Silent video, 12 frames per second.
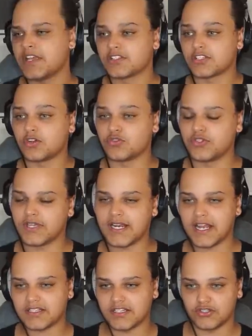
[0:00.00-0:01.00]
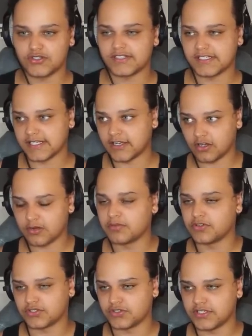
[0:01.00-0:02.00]
So you can actually use this in
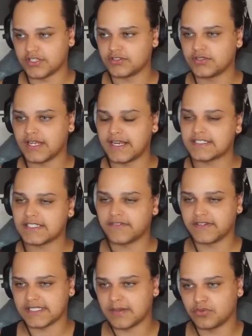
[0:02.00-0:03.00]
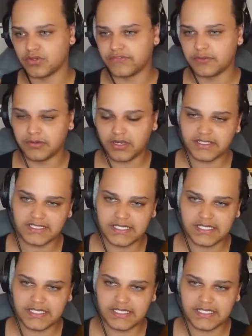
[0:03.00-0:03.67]
combo. So you can do that. Let's say, for example, if you block a